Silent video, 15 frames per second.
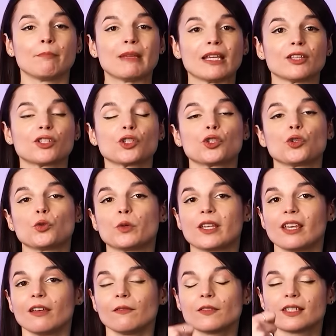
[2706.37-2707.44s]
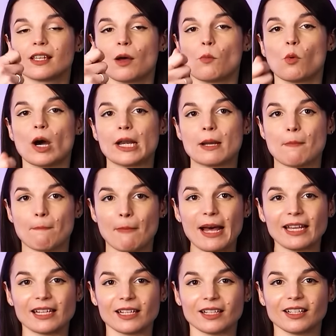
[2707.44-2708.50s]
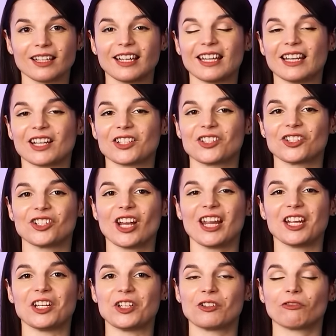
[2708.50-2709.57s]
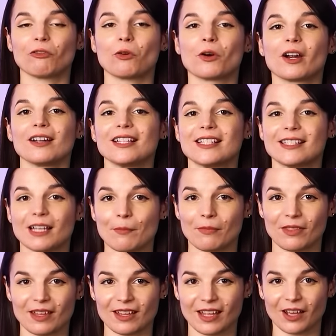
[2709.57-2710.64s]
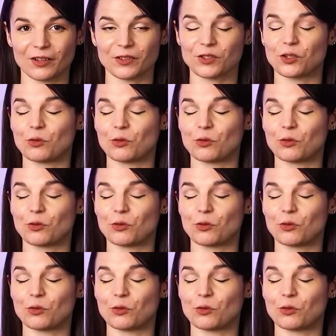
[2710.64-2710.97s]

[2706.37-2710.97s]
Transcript: means to give someone money in exchange for something else,